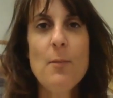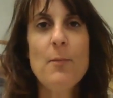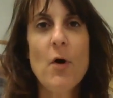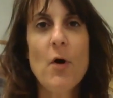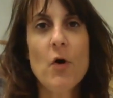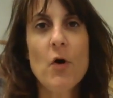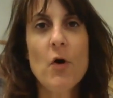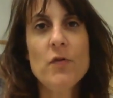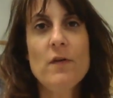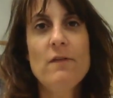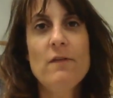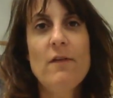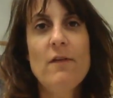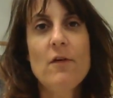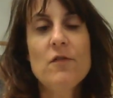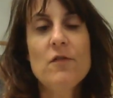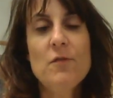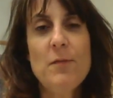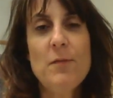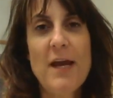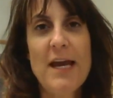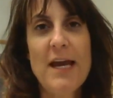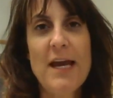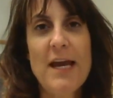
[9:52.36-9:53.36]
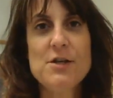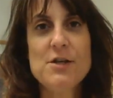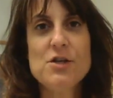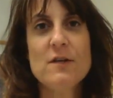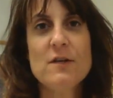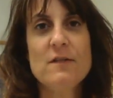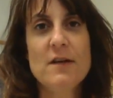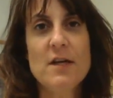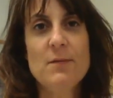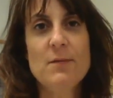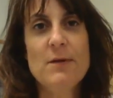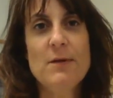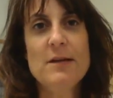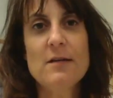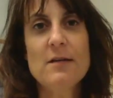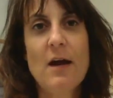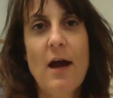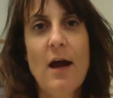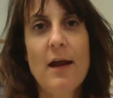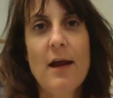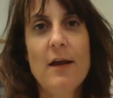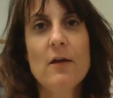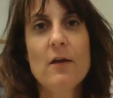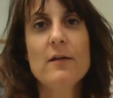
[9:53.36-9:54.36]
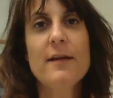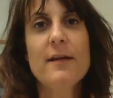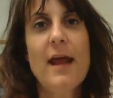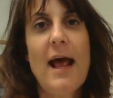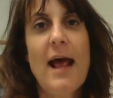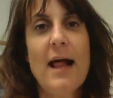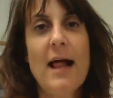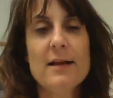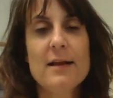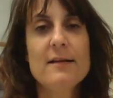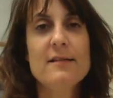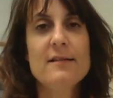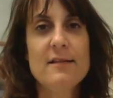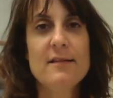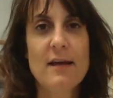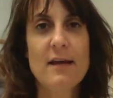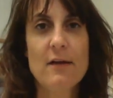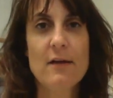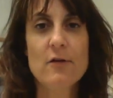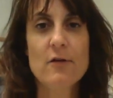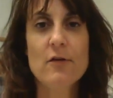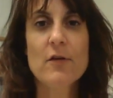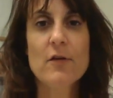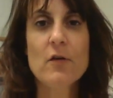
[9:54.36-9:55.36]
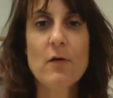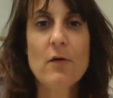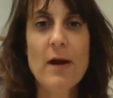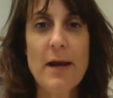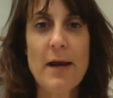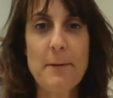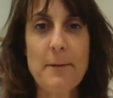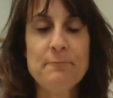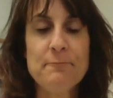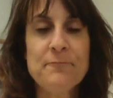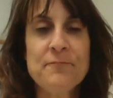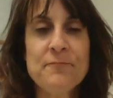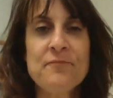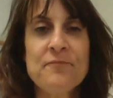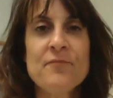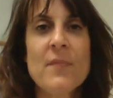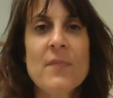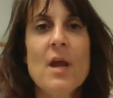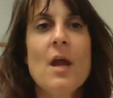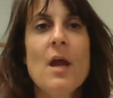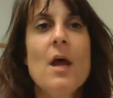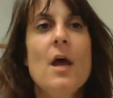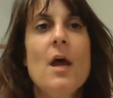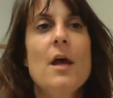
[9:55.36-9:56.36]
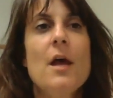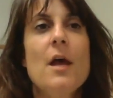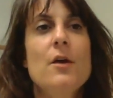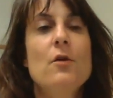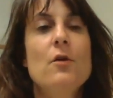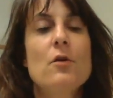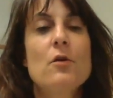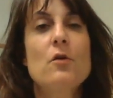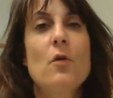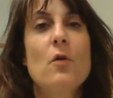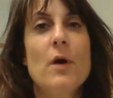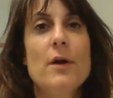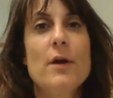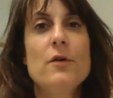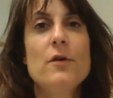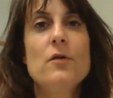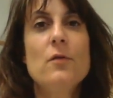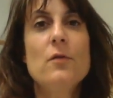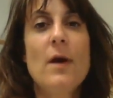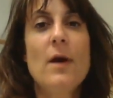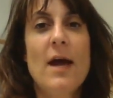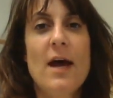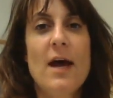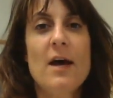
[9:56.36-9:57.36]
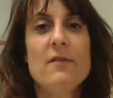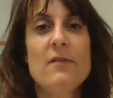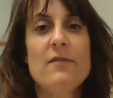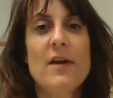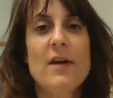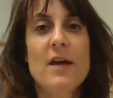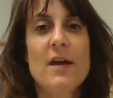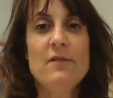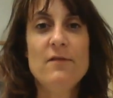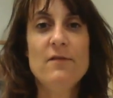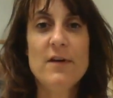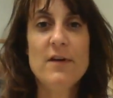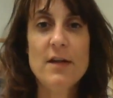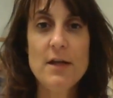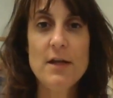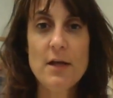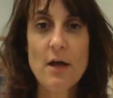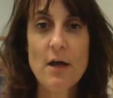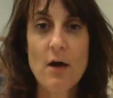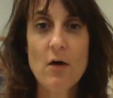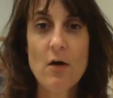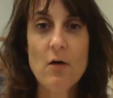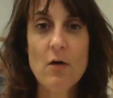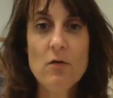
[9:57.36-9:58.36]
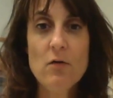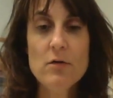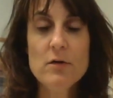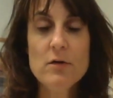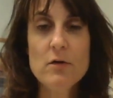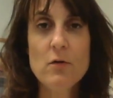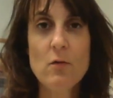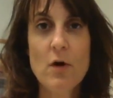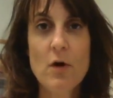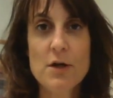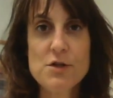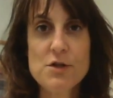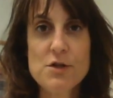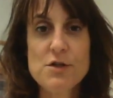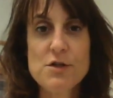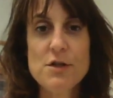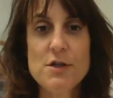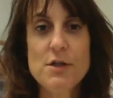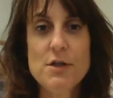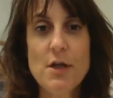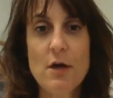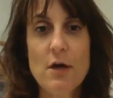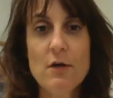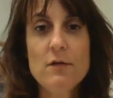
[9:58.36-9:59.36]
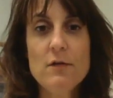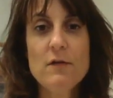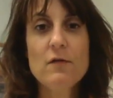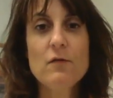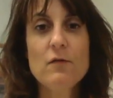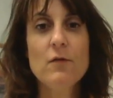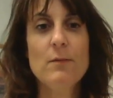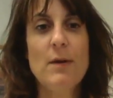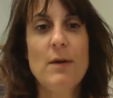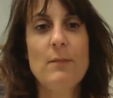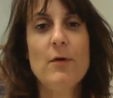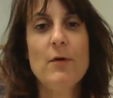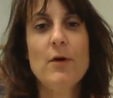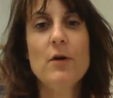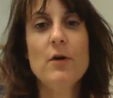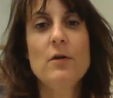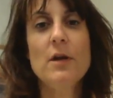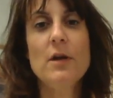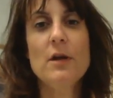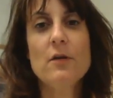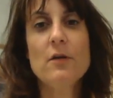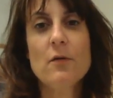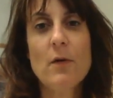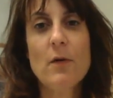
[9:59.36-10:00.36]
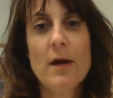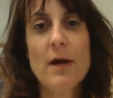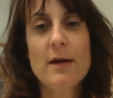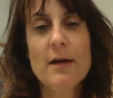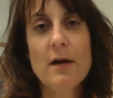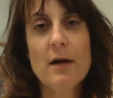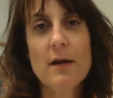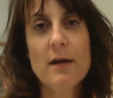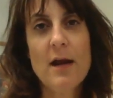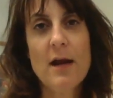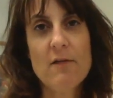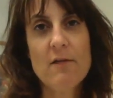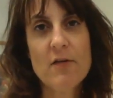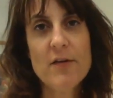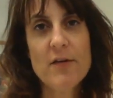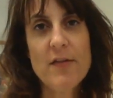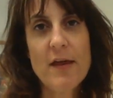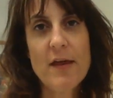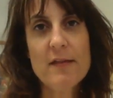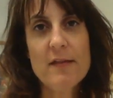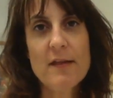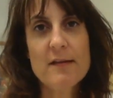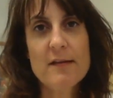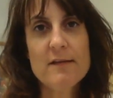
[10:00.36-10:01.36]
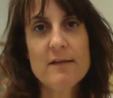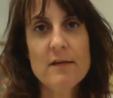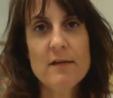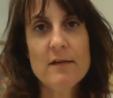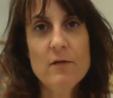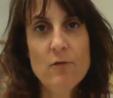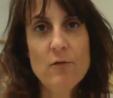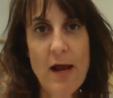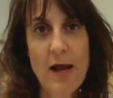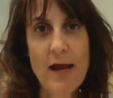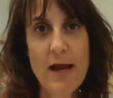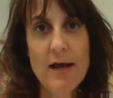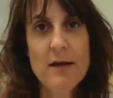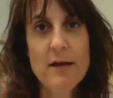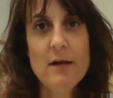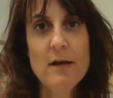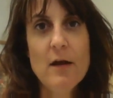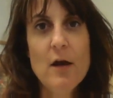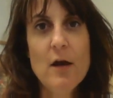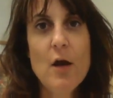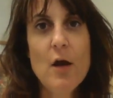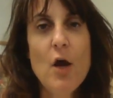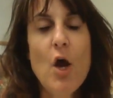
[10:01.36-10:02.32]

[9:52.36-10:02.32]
Both of those pages need to be titled Alexander the Great. you're going to have a video to watch the notes. Remember, you need to write down everything that's in red.